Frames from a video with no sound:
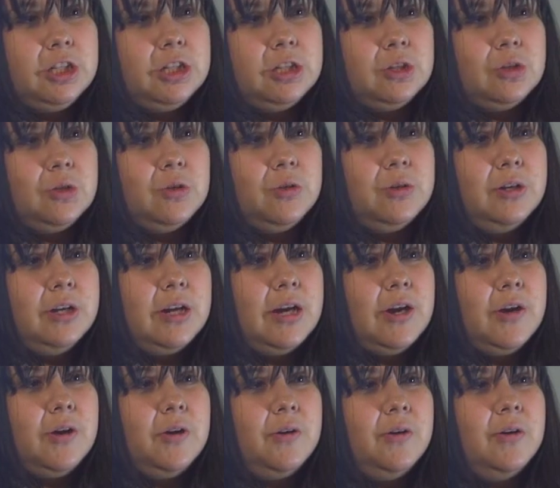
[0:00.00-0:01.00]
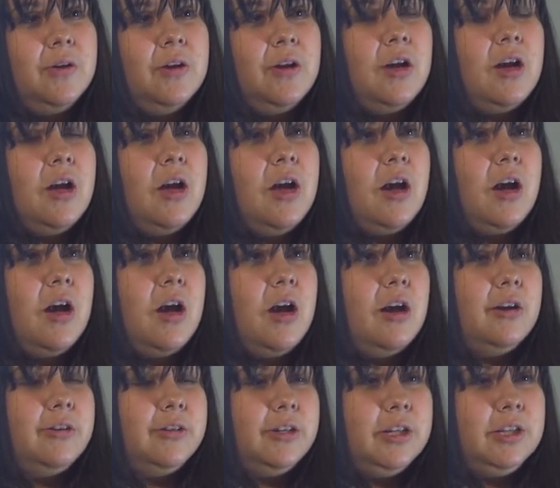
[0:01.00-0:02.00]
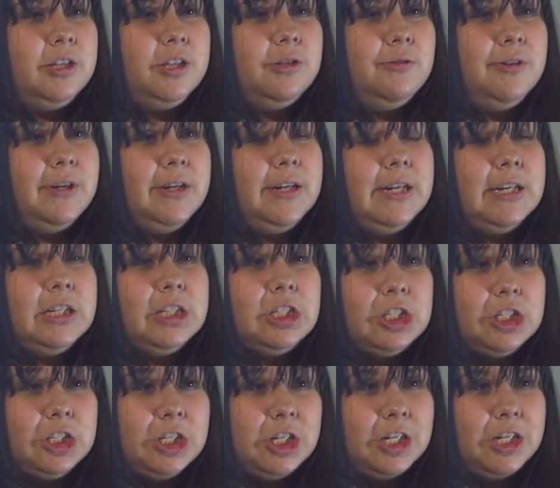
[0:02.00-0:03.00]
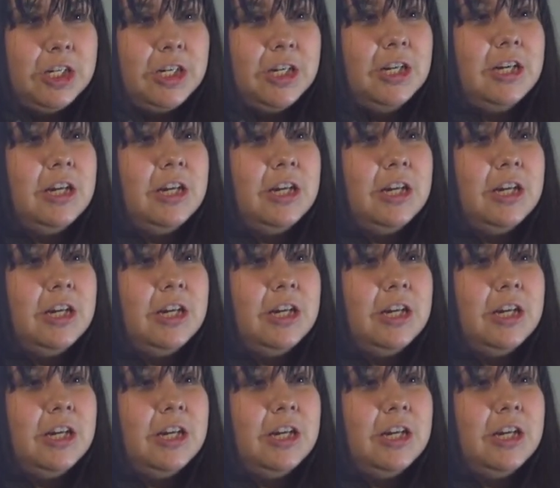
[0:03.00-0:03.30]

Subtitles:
school now. I'll graduate next year.